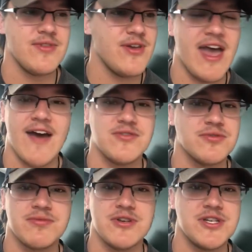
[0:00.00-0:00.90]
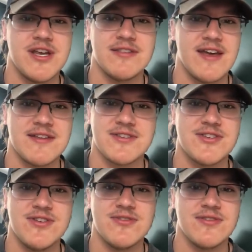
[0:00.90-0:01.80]
you have to appreciate that as a
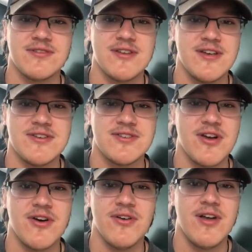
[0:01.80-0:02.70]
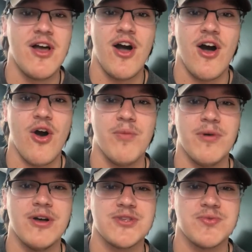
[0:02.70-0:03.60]
student. So,
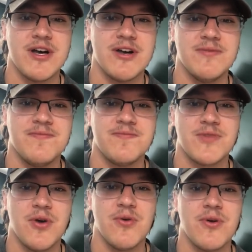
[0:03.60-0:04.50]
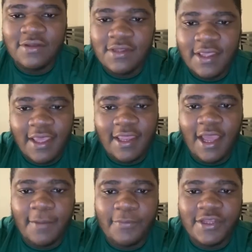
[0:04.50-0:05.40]
hope all is well. Go Orioles. And
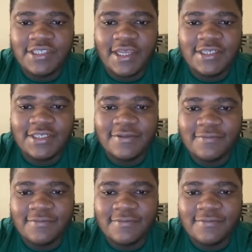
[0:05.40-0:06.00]
I appreciate you.